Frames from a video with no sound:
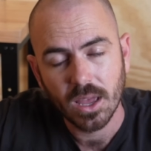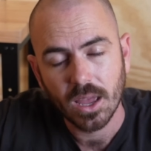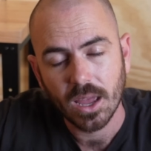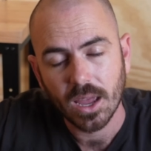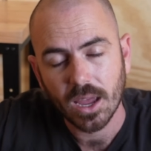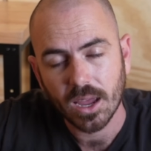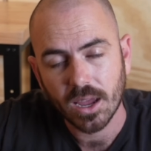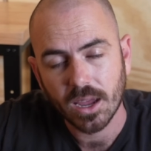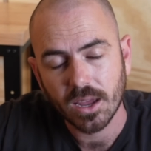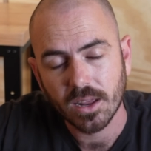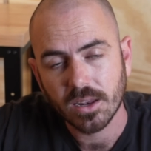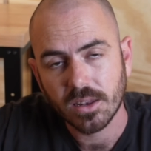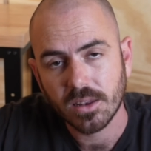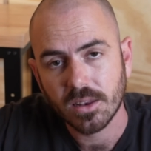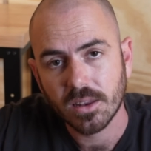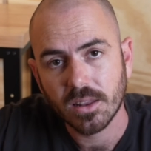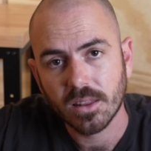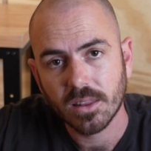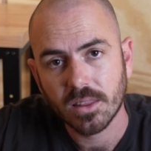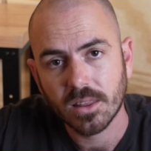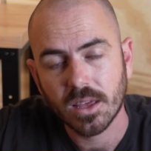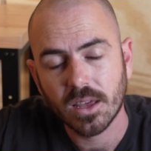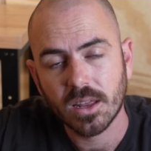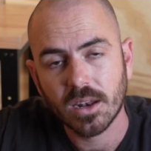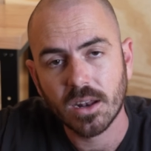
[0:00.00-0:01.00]
And
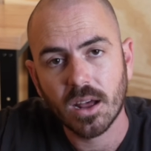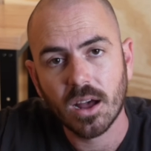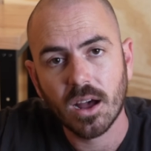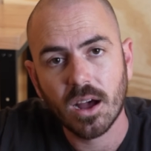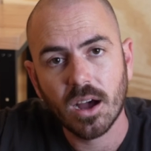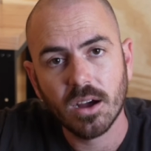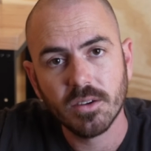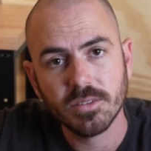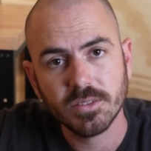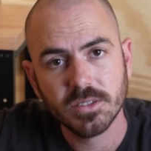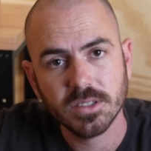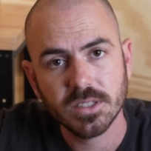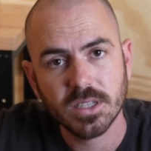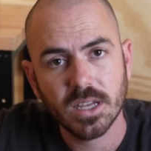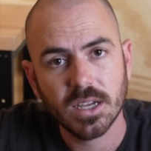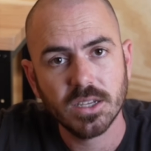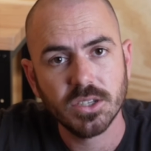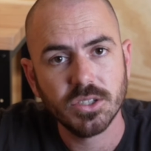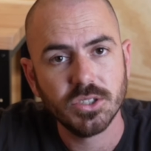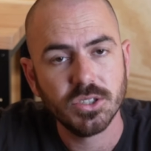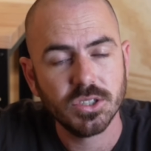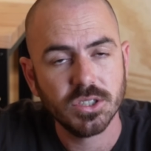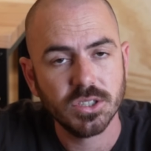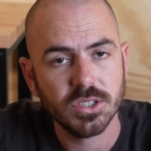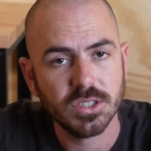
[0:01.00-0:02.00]
then after that,
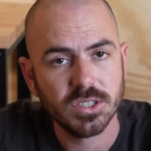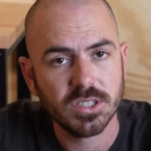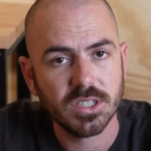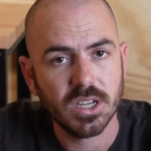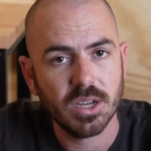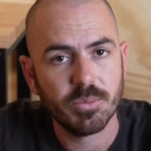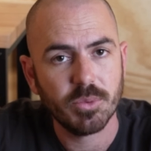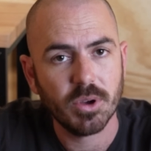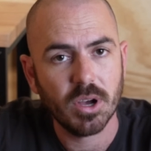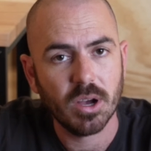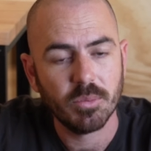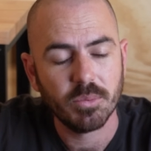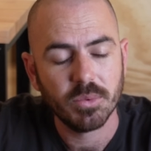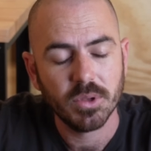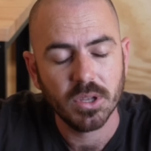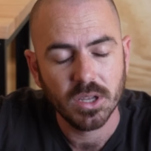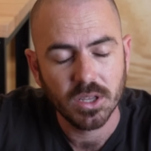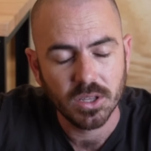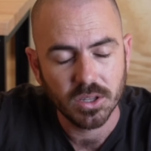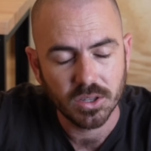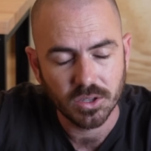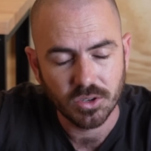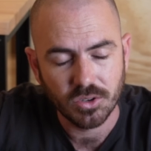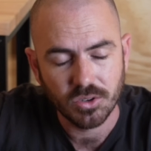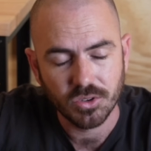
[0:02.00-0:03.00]
you can step up
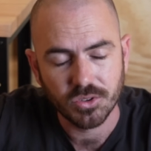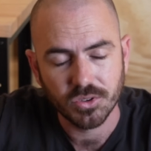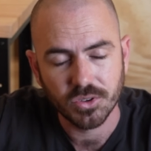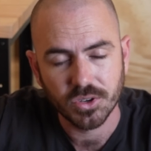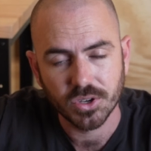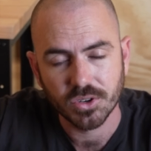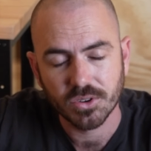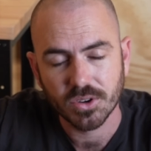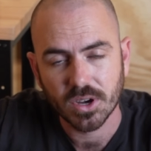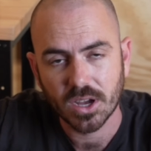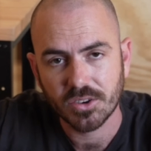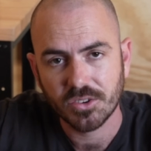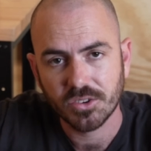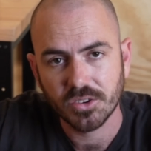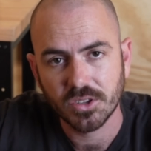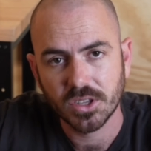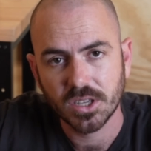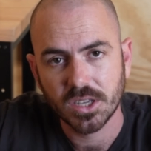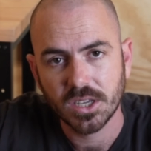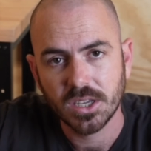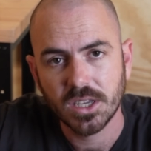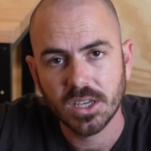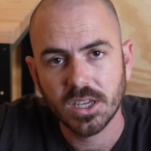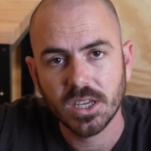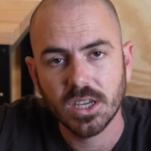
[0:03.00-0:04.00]
the nutrient
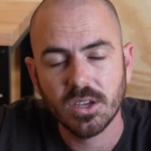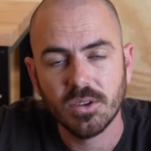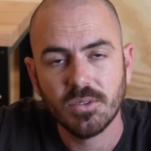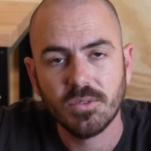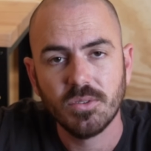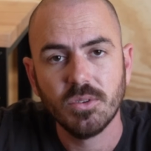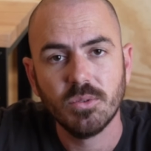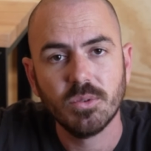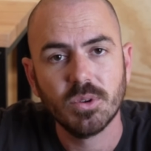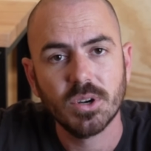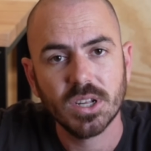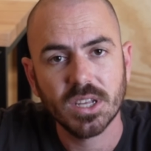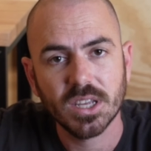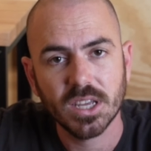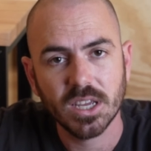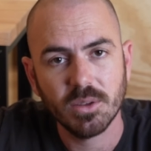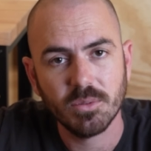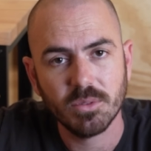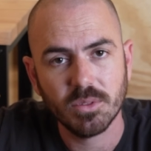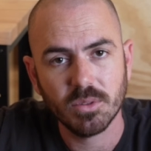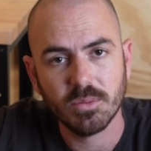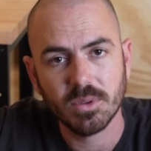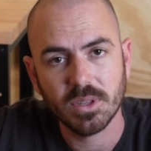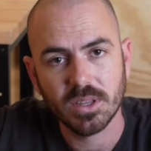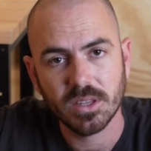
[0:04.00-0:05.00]
gradually if you wanna
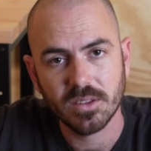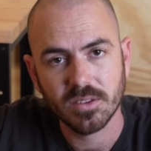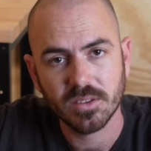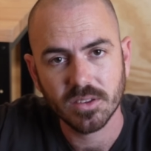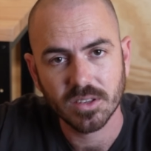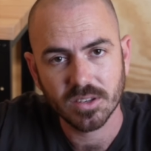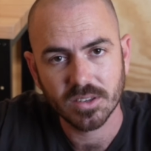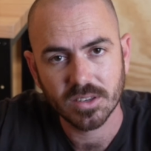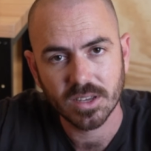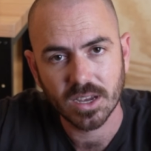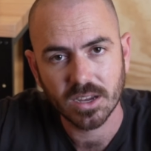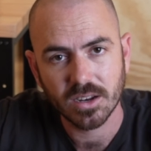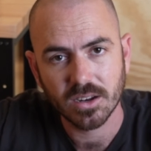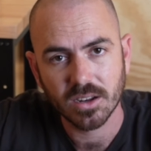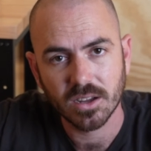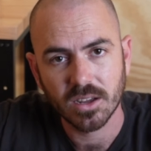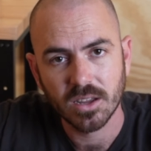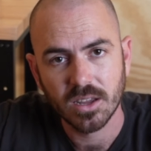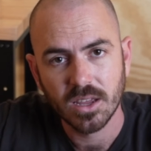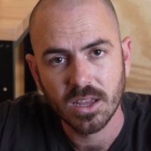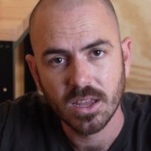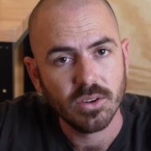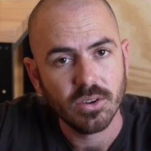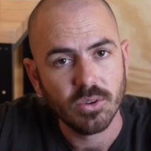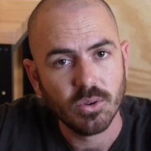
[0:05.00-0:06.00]
keep them in this container
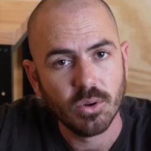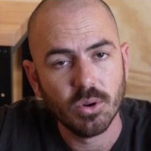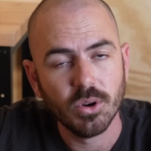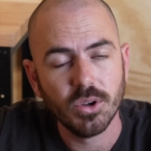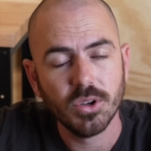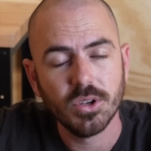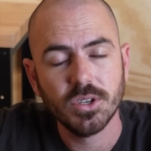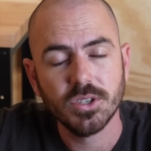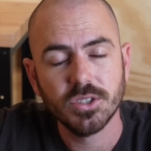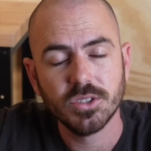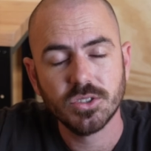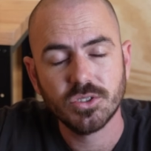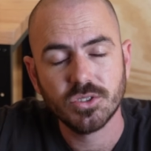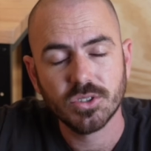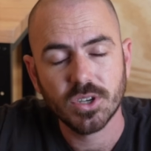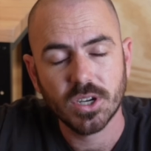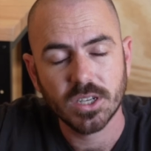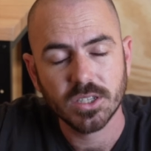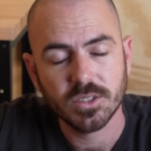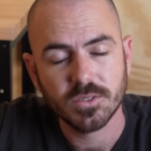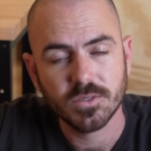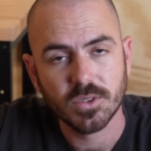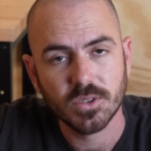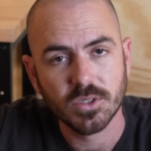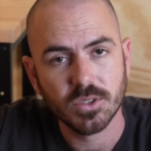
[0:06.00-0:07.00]
or you can just
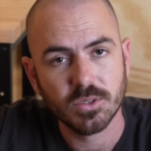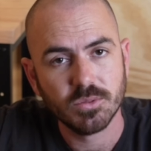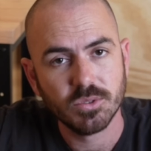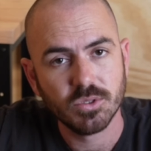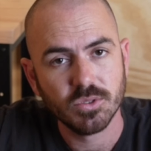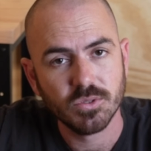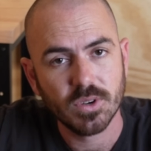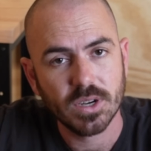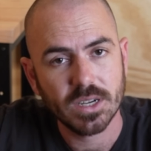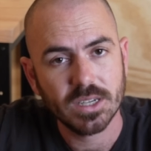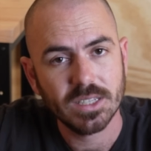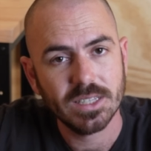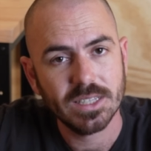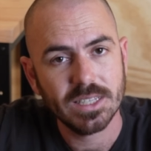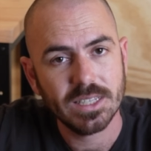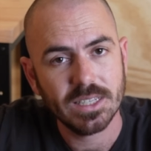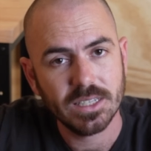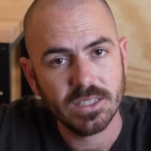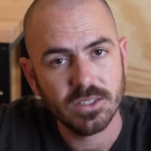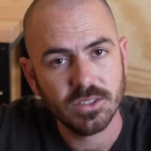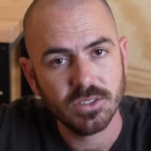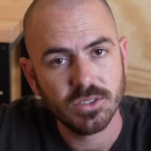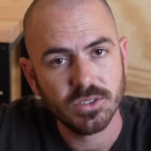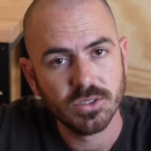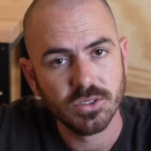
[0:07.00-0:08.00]
transfer them directly
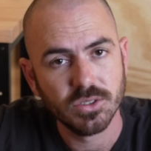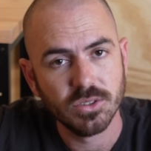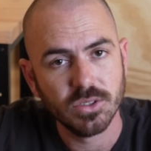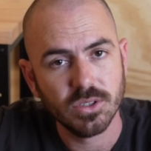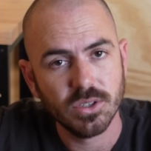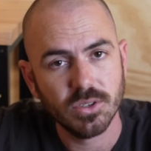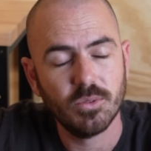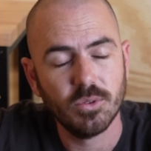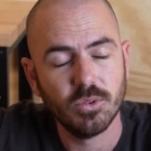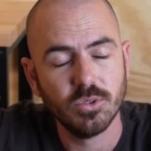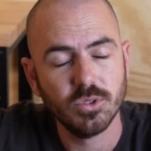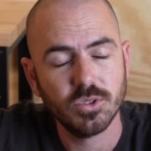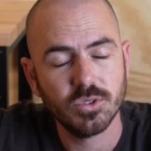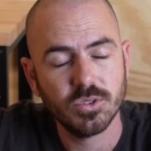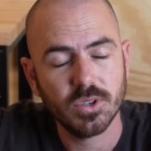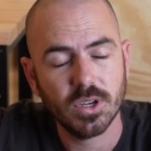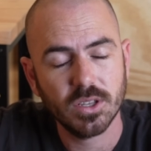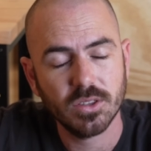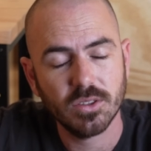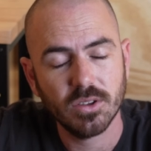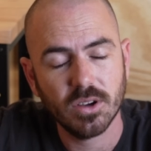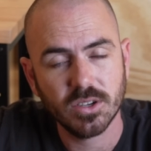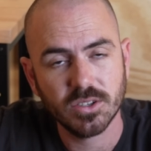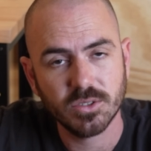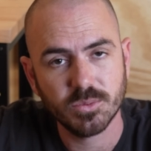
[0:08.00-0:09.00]
into full
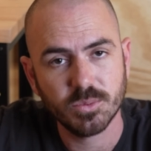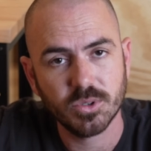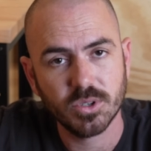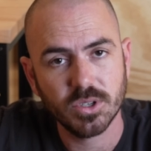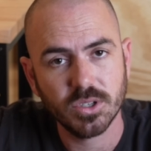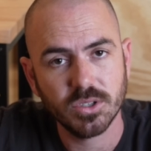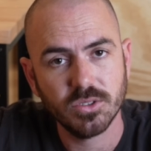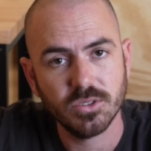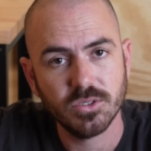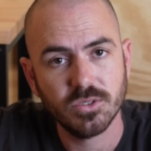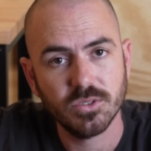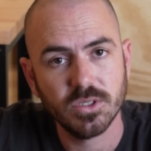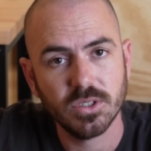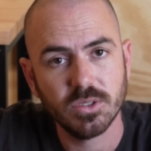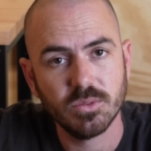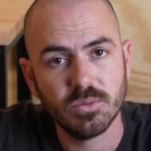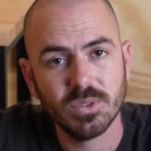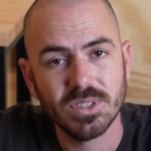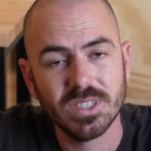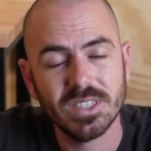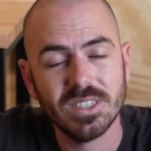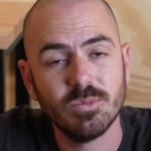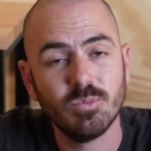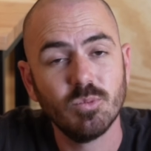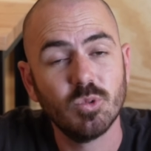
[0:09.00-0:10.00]
strength hydroponic nutrient
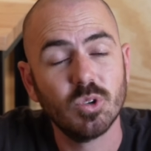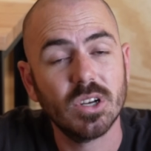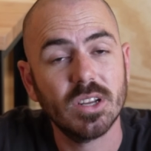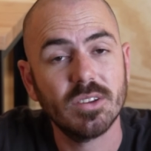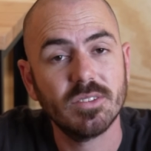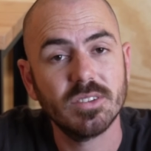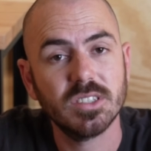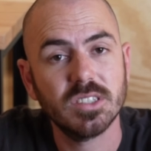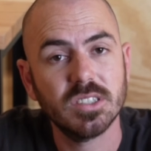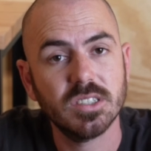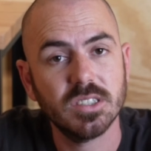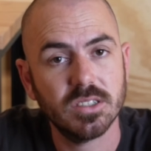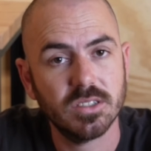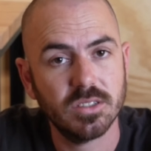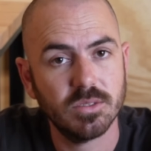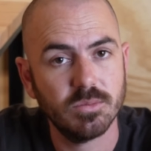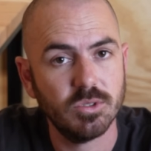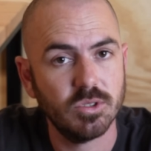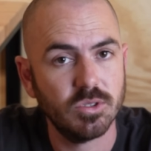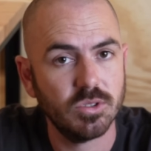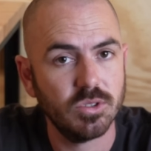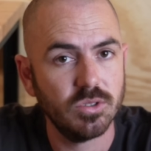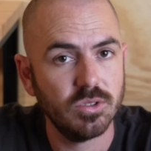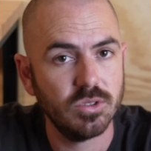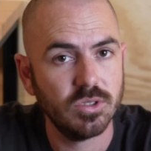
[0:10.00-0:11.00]
within whatever system
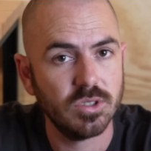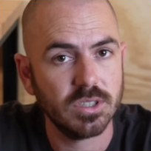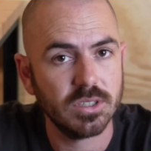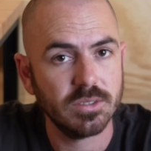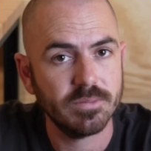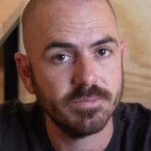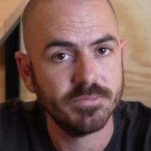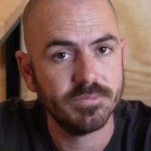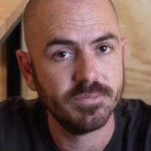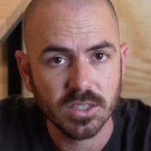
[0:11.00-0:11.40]
you're using.